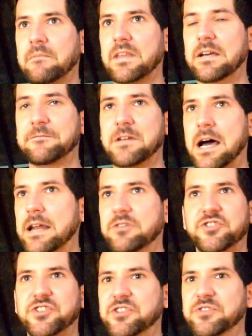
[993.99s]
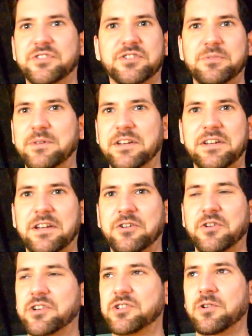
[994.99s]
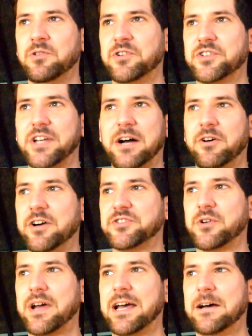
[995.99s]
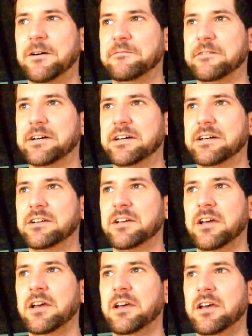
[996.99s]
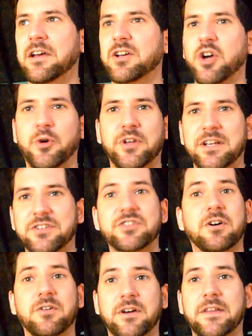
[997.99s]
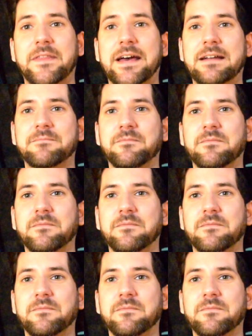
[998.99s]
If not, I'll just use the Super Nintendo controllers. I'll also have Kodi installed on that,